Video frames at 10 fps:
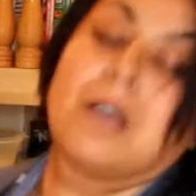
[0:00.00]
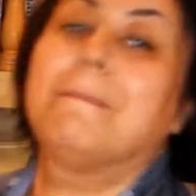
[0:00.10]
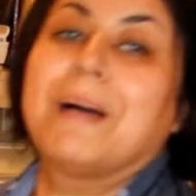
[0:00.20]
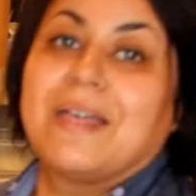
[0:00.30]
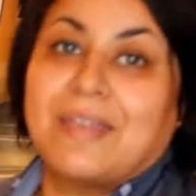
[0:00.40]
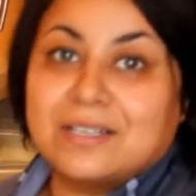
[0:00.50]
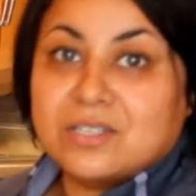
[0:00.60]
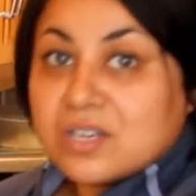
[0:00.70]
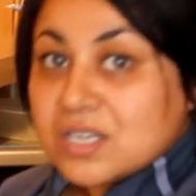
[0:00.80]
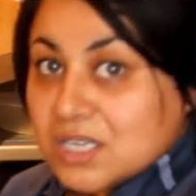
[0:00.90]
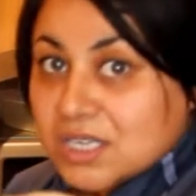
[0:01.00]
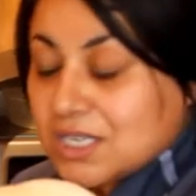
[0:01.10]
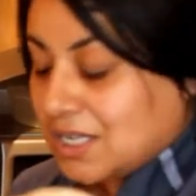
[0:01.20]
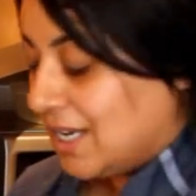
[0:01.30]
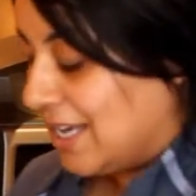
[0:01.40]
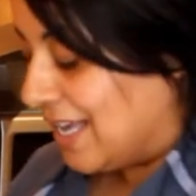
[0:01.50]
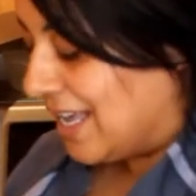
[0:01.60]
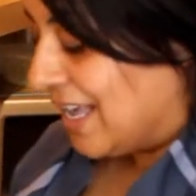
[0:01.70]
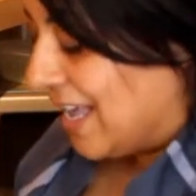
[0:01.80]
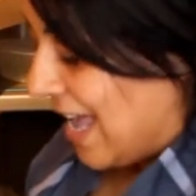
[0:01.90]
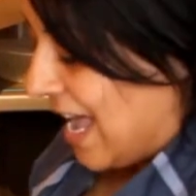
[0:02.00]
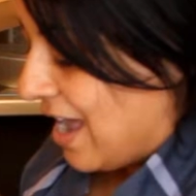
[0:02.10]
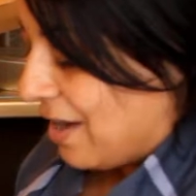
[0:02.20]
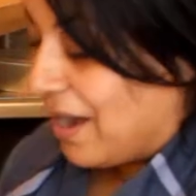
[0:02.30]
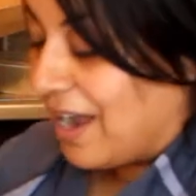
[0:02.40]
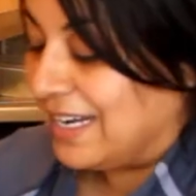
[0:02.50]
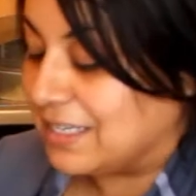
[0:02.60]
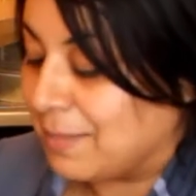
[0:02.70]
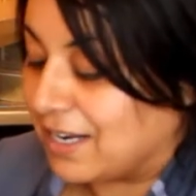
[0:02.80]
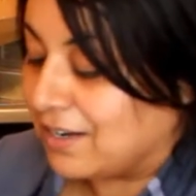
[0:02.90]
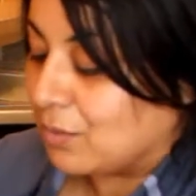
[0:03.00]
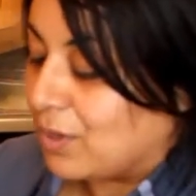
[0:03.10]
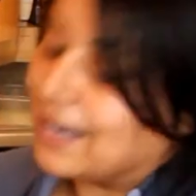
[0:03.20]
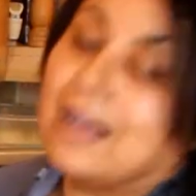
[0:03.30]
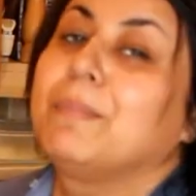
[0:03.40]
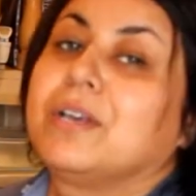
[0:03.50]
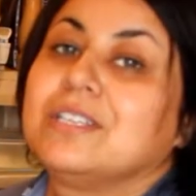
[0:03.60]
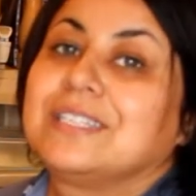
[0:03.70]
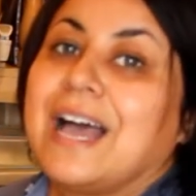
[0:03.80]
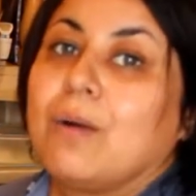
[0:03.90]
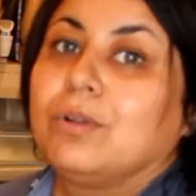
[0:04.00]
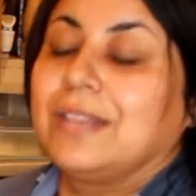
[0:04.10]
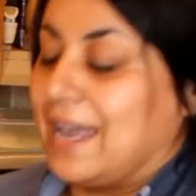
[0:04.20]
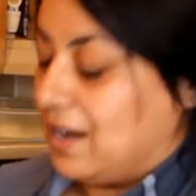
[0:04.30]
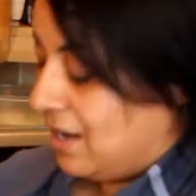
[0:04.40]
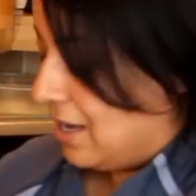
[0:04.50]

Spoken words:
about that size. I need to make another one now because that will then